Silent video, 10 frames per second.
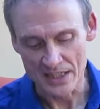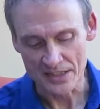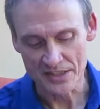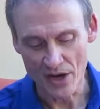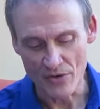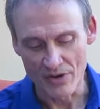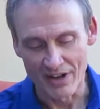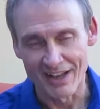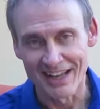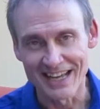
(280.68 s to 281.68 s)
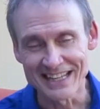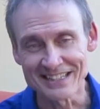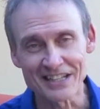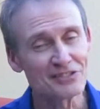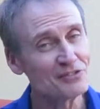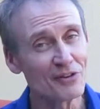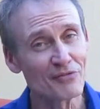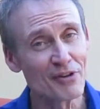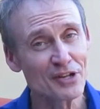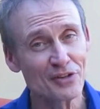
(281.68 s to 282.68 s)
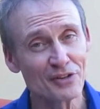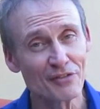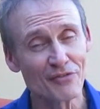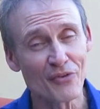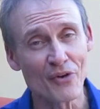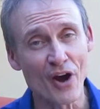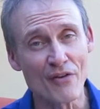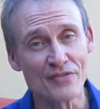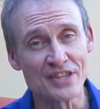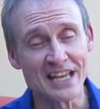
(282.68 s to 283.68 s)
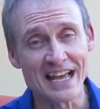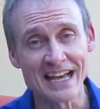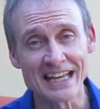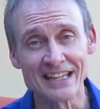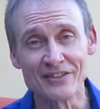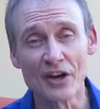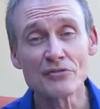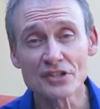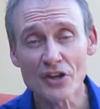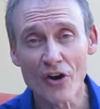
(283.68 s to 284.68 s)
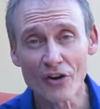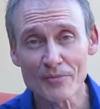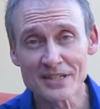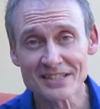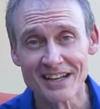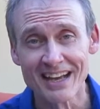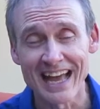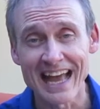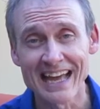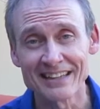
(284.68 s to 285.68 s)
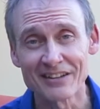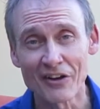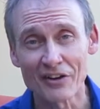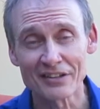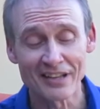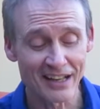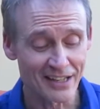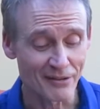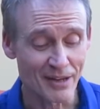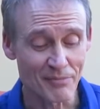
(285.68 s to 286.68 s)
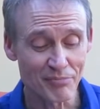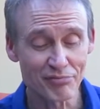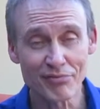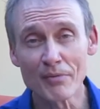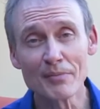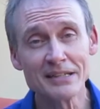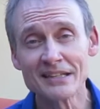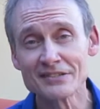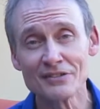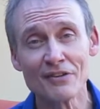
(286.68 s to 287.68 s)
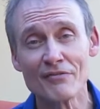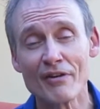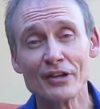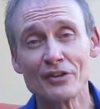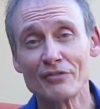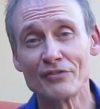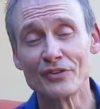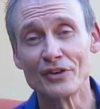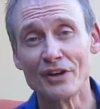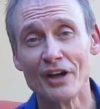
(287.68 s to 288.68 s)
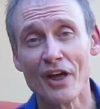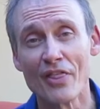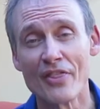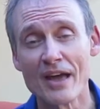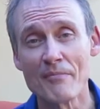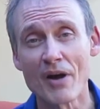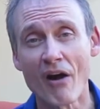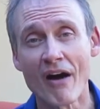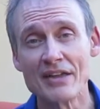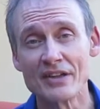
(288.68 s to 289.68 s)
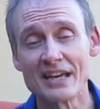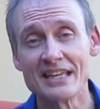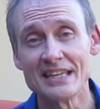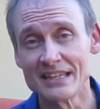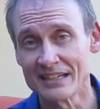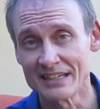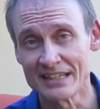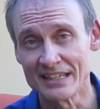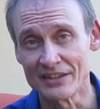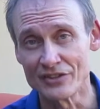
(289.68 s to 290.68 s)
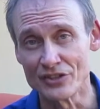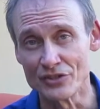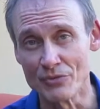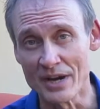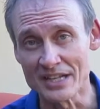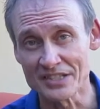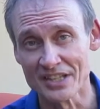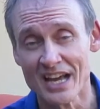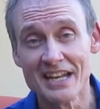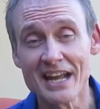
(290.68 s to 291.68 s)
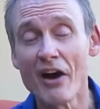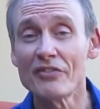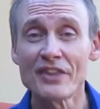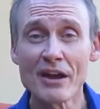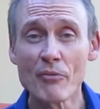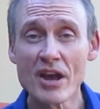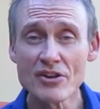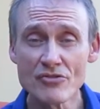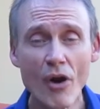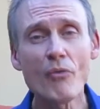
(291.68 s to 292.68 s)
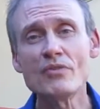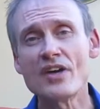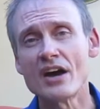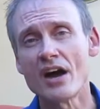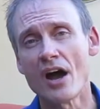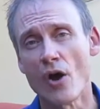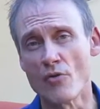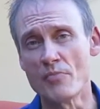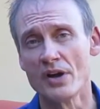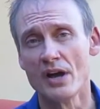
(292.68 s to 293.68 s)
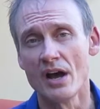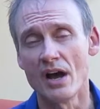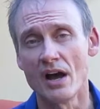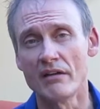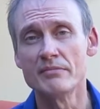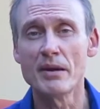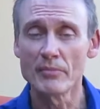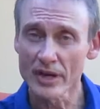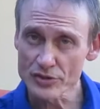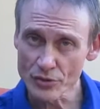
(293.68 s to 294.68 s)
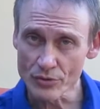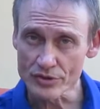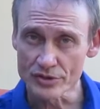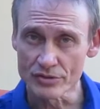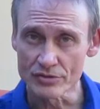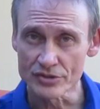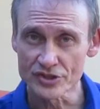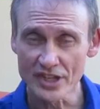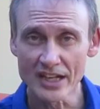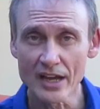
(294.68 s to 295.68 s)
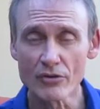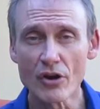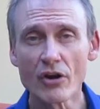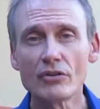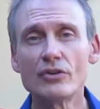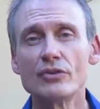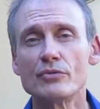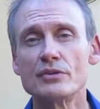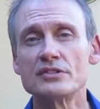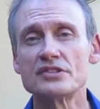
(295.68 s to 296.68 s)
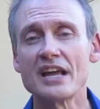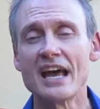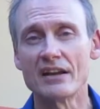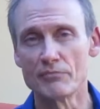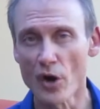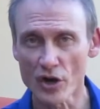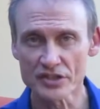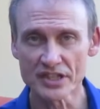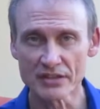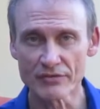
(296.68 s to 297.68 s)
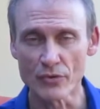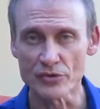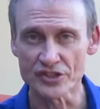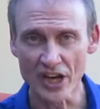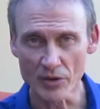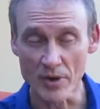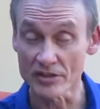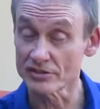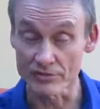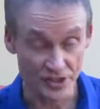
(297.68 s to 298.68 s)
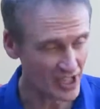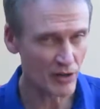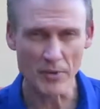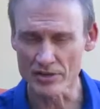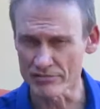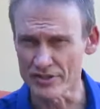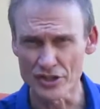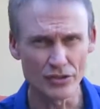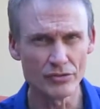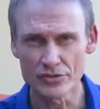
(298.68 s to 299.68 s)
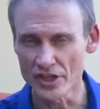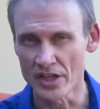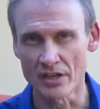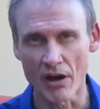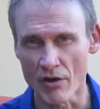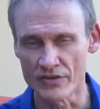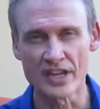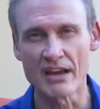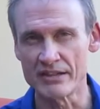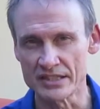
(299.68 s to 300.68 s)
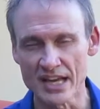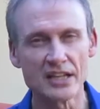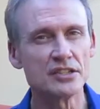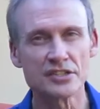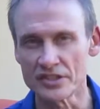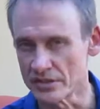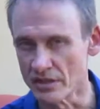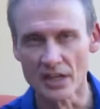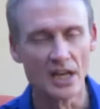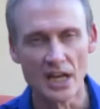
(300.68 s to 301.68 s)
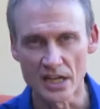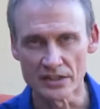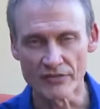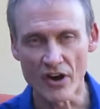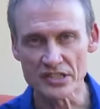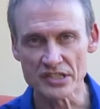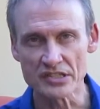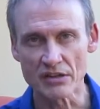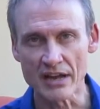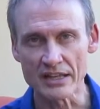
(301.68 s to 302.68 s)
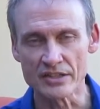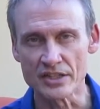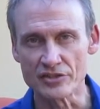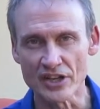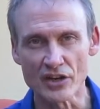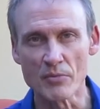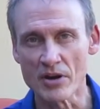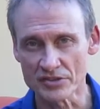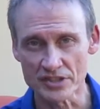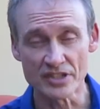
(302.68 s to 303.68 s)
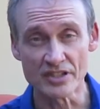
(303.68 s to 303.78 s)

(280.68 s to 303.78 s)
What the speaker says: So it doesn't look very good for over the air in those economies, and I've got to tell you, it probably doesn't look very good for them either here in the US. Now, there we're not without hope. I remember I talked to Shelley O'Connell, who was head of marketing for Channelmaster, and Channelmaster is huge in over-the-air antennas and devices like the Channelmaster